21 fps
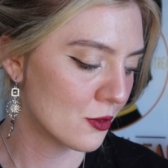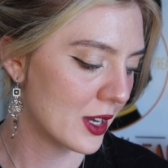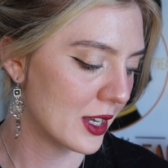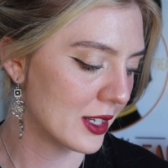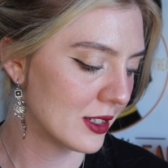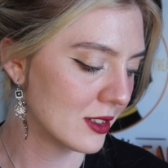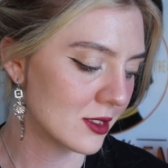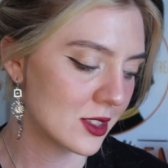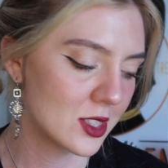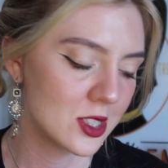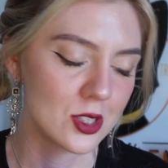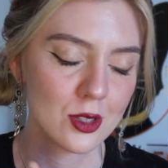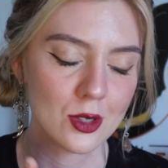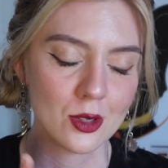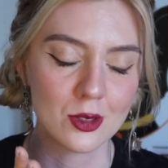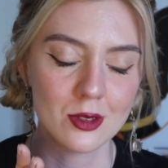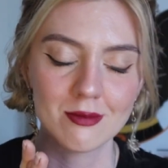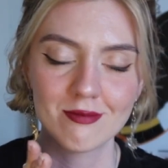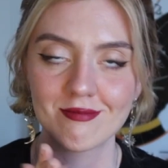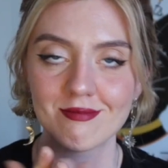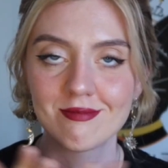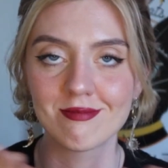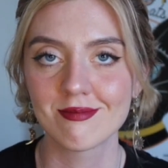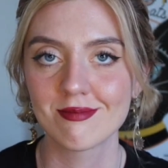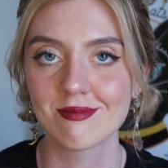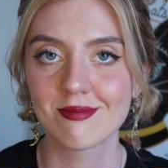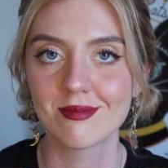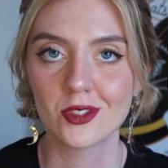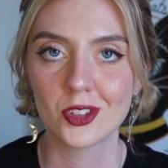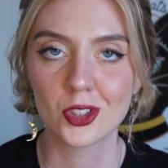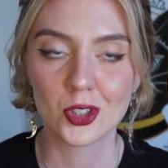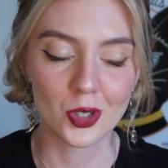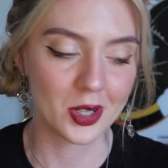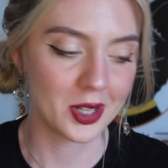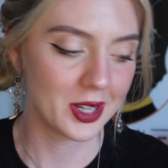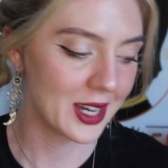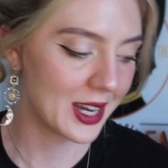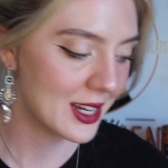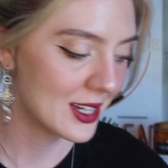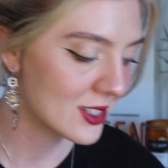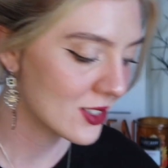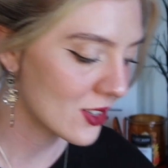fun to show you
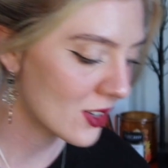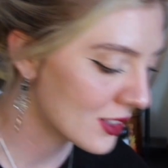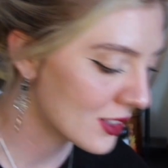guys